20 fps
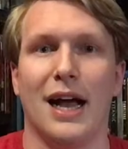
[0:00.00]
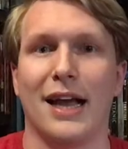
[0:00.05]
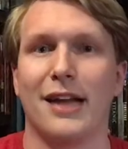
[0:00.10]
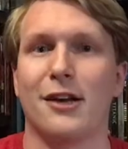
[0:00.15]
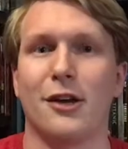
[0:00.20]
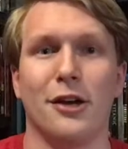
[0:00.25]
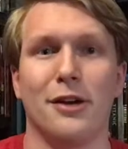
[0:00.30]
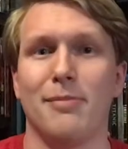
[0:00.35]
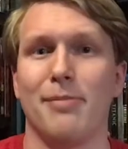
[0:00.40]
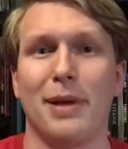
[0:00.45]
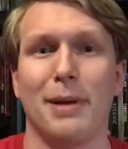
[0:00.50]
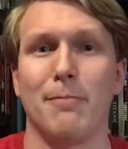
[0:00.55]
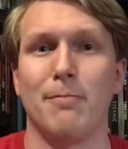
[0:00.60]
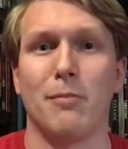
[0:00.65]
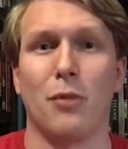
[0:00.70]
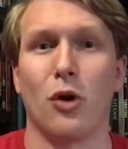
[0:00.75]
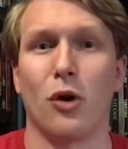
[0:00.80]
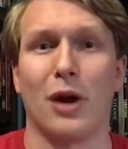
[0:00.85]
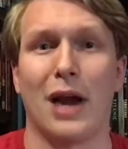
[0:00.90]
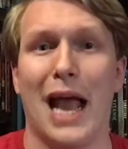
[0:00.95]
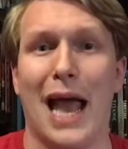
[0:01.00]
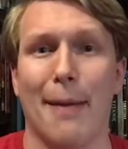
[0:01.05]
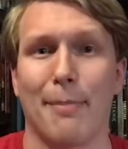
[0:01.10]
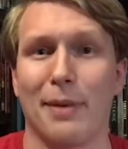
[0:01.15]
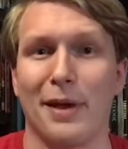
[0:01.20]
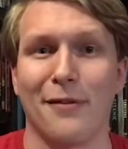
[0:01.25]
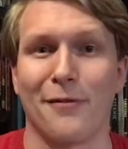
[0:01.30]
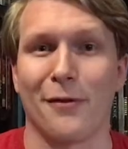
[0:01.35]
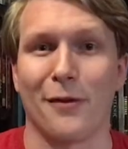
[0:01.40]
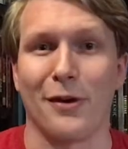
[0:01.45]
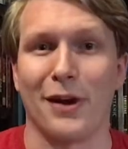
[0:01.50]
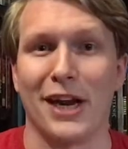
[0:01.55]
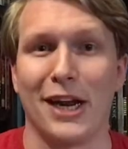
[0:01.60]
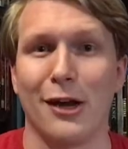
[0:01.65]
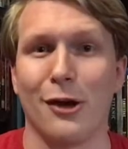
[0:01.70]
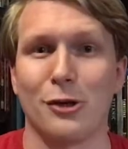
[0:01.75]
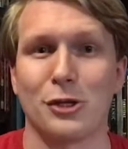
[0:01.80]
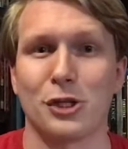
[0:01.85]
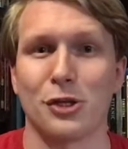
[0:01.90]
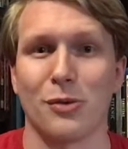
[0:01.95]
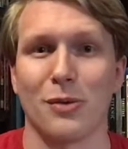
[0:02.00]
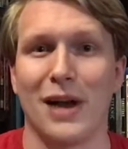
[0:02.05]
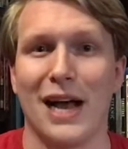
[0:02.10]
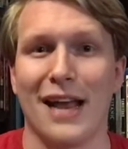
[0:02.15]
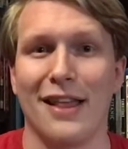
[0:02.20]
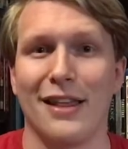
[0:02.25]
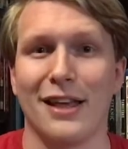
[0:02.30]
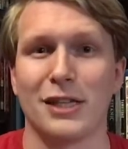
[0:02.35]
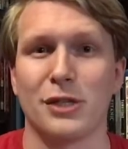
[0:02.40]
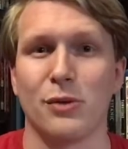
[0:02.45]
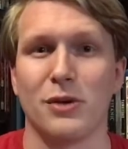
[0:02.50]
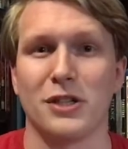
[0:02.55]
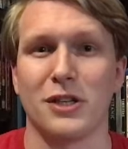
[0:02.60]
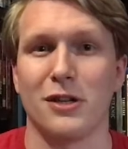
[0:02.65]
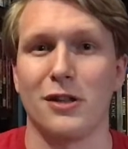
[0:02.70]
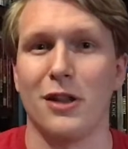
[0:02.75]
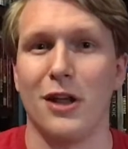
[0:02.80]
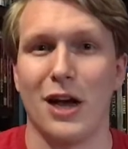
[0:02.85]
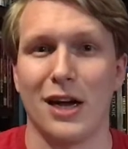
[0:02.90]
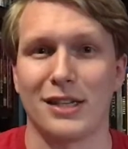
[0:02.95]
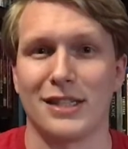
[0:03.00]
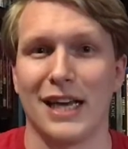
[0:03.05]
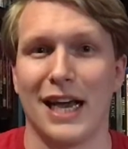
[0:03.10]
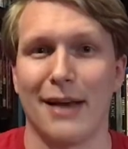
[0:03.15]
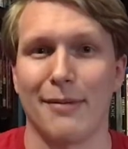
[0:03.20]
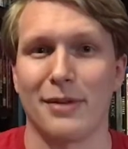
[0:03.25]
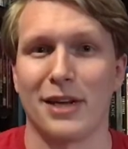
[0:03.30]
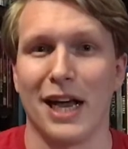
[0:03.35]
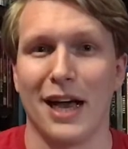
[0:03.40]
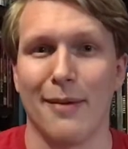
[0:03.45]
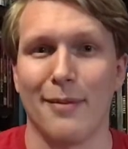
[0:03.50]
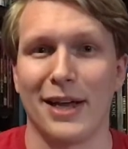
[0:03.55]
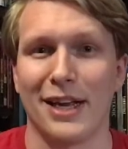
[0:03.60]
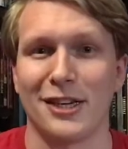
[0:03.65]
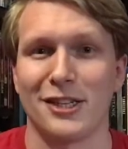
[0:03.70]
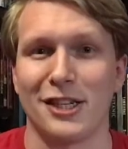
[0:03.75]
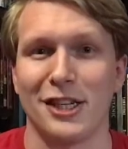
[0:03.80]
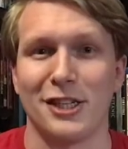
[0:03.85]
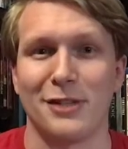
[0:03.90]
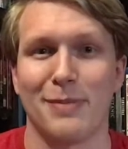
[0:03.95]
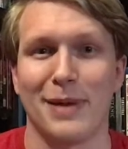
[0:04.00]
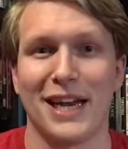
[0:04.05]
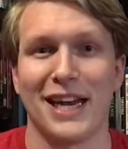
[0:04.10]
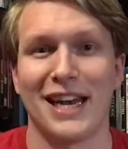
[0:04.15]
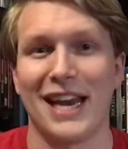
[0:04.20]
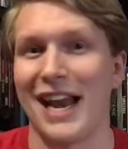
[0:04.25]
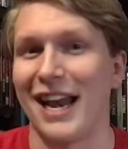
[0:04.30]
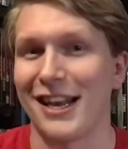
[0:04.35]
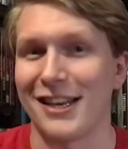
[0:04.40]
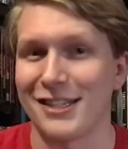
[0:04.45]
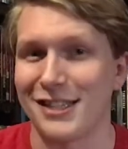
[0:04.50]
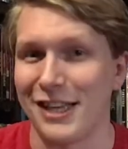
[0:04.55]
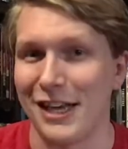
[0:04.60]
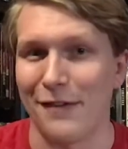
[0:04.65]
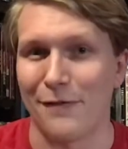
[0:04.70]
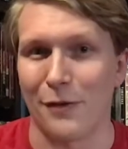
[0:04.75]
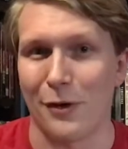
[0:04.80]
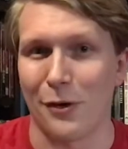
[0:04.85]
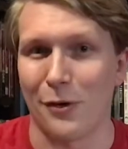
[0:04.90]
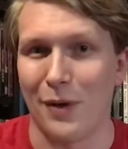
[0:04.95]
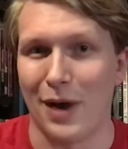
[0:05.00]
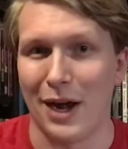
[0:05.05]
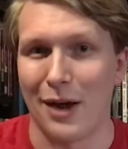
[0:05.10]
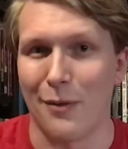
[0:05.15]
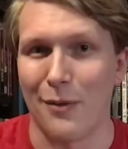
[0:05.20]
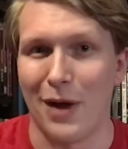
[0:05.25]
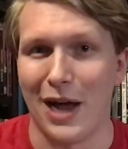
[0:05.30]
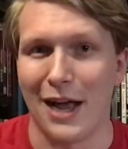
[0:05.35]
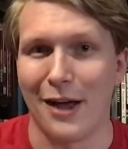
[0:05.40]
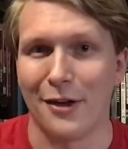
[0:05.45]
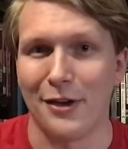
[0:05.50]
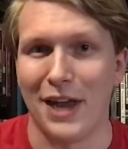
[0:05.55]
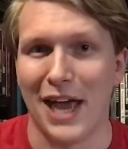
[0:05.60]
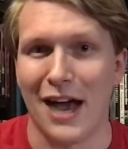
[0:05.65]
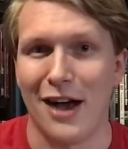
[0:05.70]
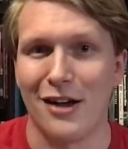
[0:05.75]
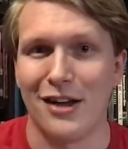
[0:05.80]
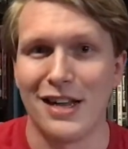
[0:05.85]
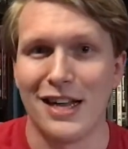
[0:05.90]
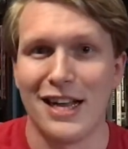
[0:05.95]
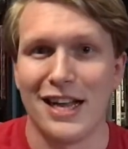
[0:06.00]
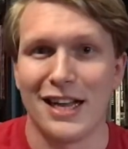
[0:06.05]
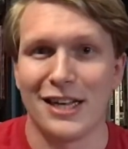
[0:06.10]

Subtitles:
I couldn't be more happy for Io Shirai. This was a long time coming. She's been in NXT for quite a while now.